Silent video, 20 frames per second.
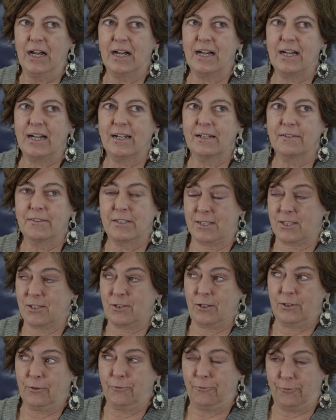This is
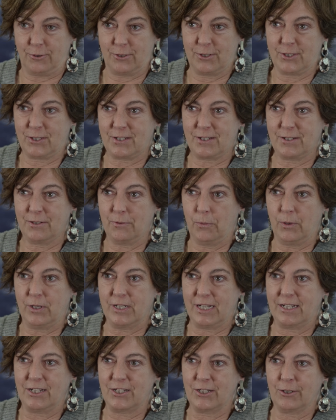not the first
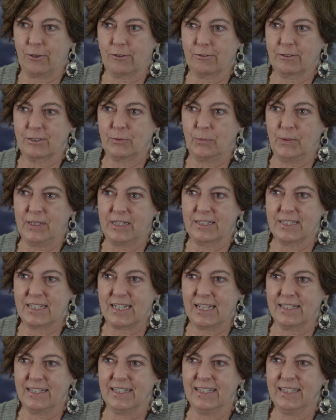World Energy Congress we are
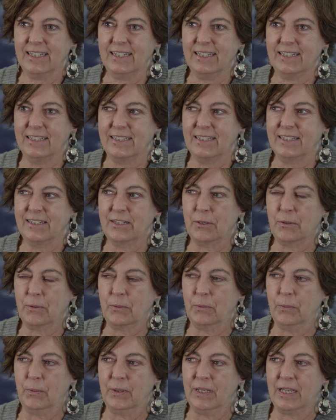attending.
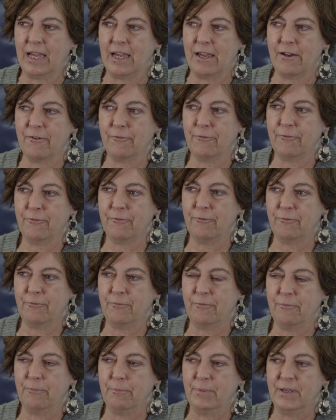We have
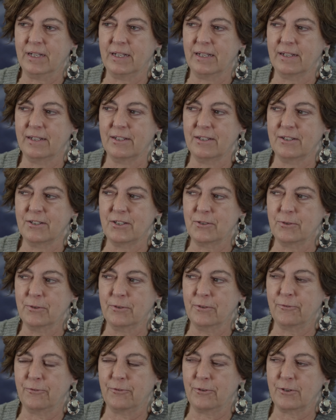been
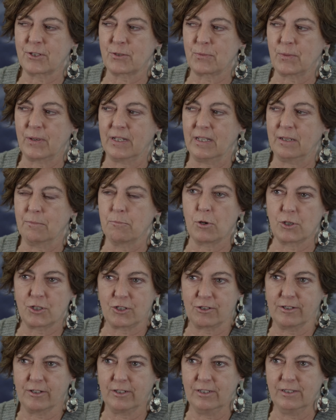to the first one in
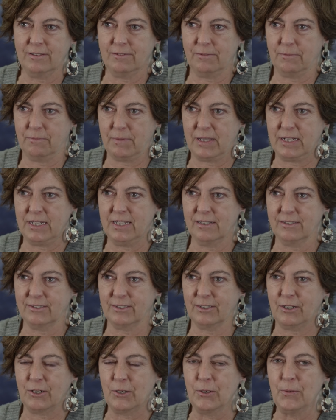Montreal many
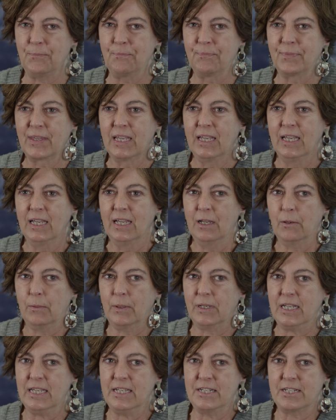years ago
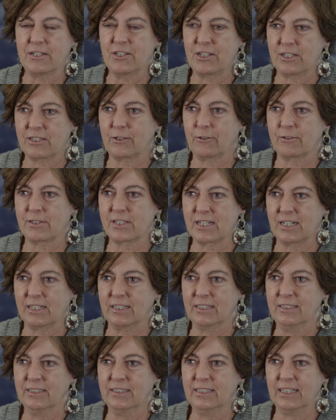when ITER just got
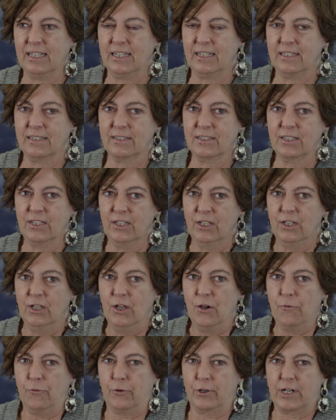started. And
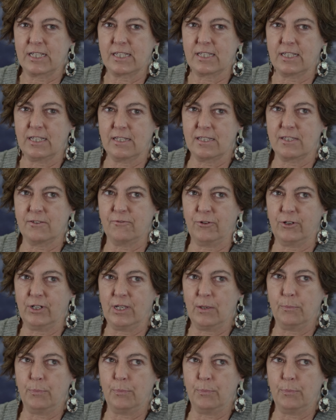for us, it's very